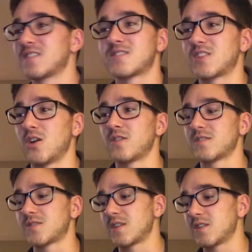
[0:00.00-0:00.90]
So
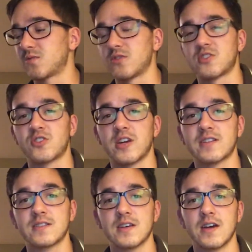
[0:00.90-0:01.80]
he's really
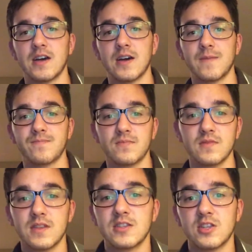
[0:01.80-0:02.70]
strict.
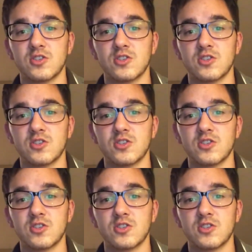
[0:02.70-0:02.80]
He's